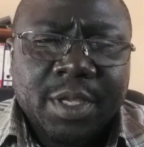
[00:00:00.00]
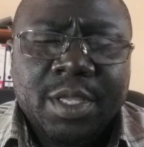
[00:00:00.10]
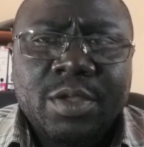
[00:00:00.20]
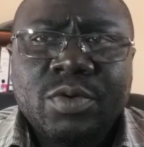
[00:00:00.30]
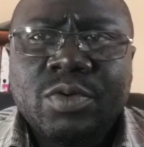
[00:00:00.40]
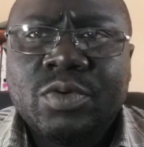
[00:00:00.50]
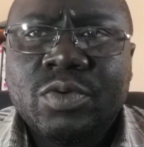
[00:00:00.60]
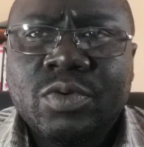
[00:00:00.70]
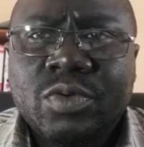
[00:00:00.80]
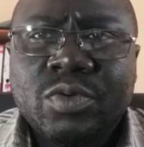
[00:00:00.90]

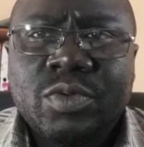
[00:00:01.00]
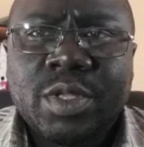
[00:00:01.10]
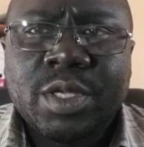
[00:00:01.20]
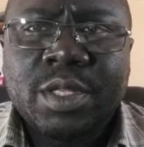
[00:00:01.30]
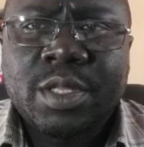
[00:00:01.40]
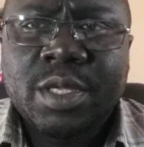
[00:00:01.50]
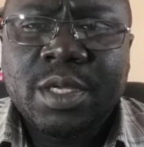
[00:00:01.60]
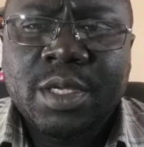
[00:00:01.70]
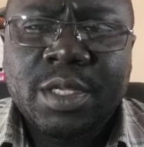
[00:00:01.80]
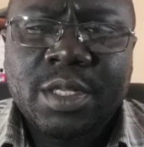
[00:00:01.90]

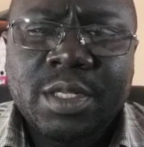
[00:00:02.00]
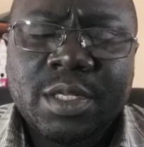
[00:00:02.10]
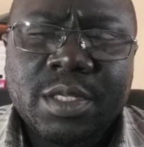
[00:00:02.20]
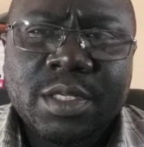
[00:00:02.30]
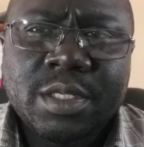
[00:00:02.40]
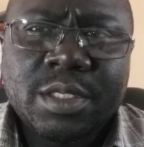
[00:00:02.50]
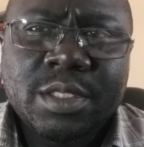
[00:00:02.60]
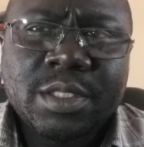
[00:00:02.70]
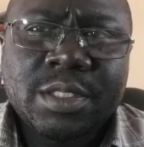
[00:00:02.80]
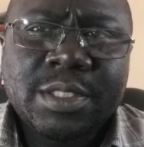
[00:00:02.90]
The
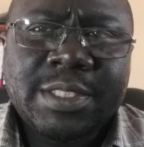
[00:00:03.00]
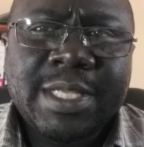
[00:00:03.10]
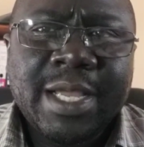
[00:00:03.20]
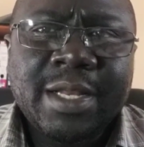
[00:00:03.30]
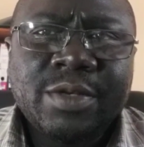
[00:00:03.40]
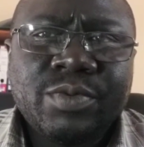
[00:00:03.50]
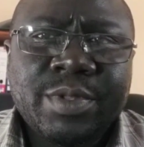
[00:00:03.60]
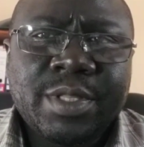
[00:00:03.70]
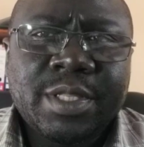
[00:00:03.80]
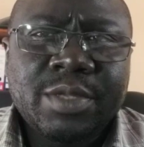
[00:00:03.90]
stand
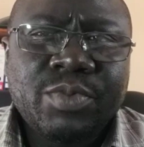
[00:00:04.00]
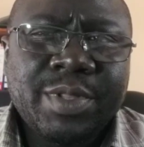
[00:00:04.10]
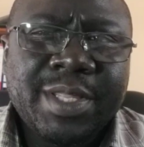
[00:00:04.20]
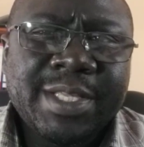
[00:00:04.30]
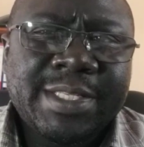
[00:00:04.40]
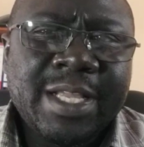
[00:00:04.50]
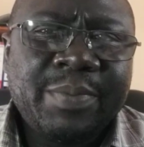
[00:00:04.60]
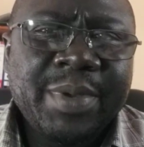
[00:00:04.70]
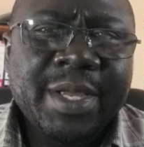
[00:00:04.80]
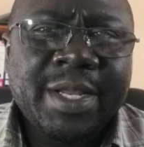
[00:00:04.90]
with a
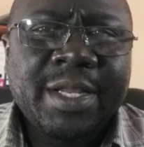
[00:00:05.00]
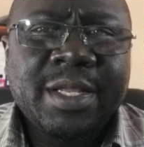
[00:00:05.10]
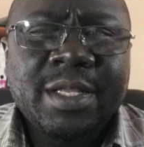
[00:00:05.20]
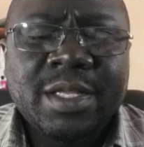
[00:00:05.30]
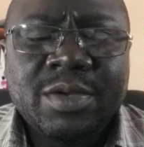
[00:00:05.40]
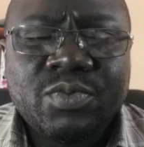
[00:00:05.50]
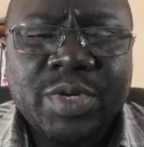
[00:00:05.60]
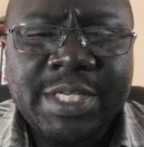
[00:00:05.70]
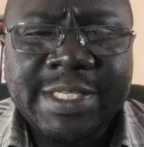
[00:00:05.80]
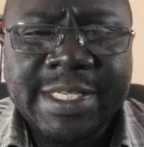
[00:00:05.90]
stepping
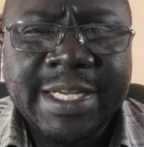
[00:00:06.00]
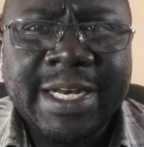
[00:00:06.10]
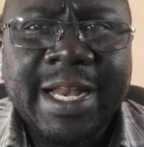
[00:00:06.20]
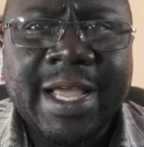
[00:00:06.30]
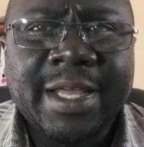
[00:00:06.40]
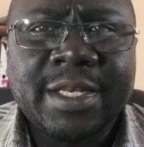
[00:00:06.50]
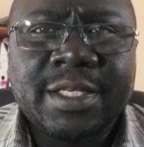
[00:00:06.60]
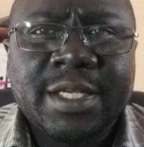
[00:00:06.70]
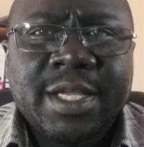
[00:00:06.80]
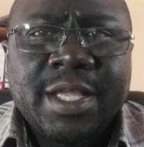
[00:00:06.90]
which is
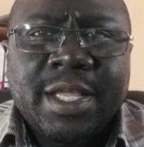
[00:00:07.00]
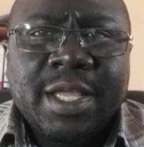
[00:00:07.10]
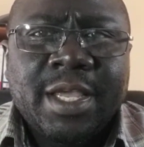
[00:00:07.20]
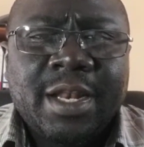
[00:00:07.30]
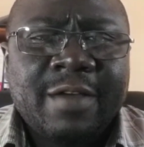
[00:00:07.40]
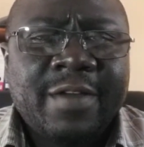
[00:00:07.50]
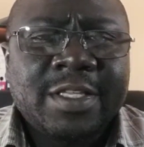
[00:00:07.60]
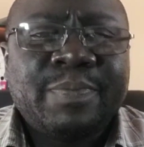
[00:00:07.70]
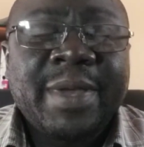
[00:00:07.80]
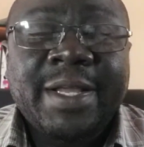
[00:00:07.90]
inclined can have a
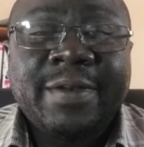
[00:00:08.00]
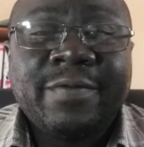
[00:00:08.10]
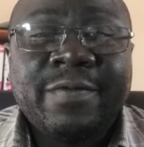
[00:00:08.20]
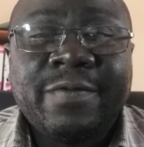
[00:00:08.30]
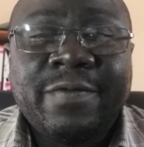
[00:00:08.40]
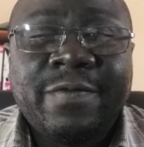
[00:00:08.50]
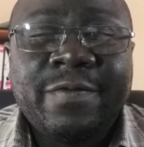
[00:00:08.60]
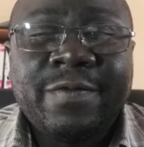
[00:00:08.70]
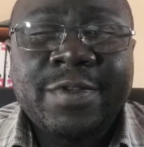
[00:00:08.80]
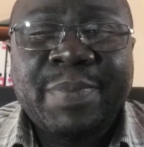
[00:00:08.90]

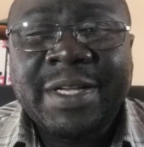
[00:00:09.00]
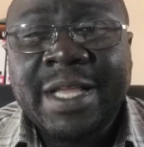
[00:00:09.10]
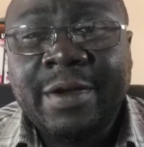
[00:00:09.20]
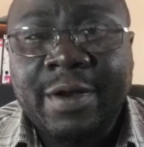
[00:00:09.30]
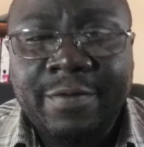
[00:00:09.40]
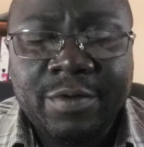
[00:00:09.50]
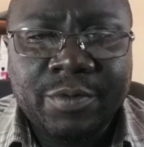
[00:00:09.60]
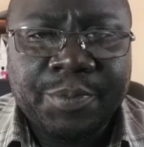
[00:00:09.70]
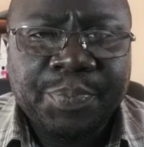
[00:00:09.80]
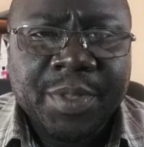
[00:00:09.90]
spectacular
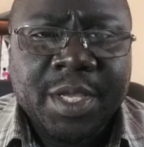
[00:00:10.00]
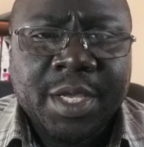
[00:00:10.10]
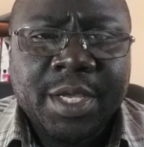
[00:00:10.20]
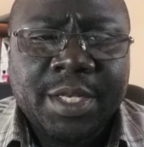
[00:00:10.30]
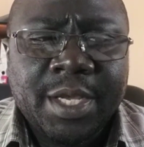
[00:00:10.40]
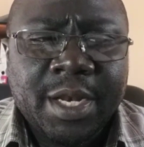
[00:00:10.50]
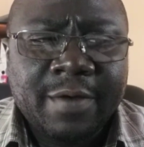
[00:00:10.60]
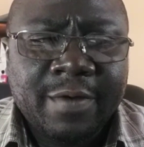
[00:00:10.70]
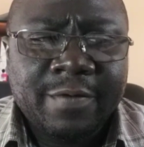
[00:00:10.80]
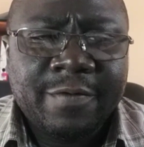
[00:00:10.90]
view. It can
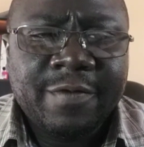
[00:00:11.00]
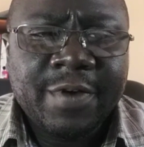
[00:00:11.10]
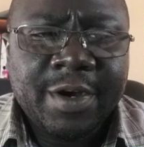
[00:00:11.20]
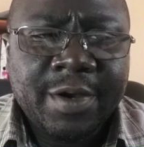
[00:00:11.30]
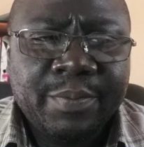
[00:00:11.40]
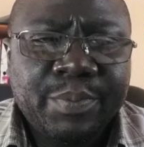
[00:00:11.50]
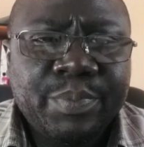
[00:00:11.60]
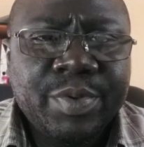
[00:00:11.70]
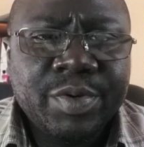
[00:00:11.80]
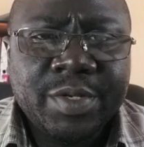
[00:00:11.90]
have a very
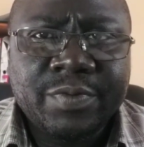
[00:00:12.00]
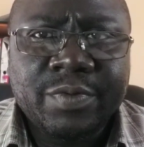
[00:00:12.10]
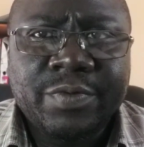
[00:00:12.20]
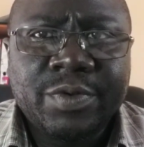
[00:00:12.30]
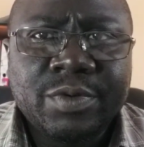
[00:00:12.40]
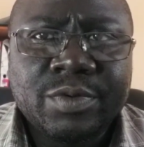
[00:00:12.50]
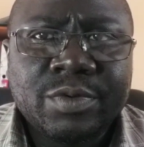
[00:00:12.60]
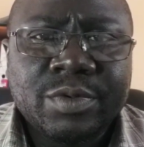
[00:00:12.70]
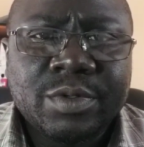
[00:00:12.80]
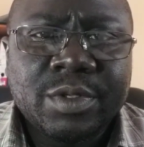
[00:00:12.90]
beautiful view